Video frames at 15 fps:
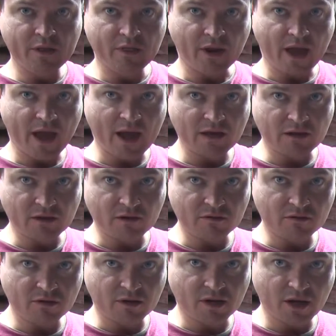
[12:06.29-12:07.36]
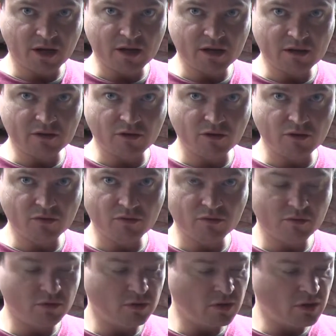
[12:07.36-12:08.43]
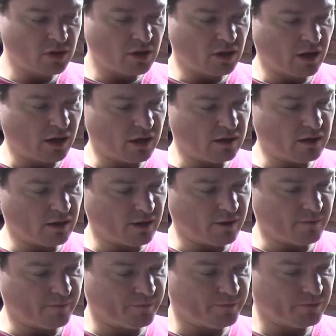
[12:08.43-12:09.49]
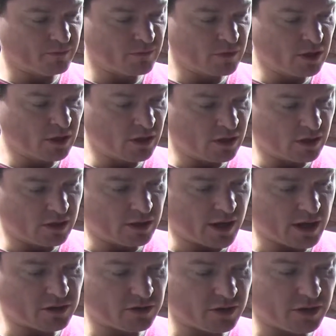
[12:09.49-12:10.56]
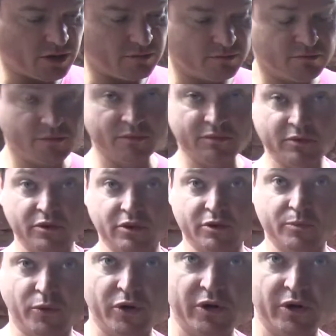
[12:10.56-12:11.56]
that I had to cut into, and it's actually looked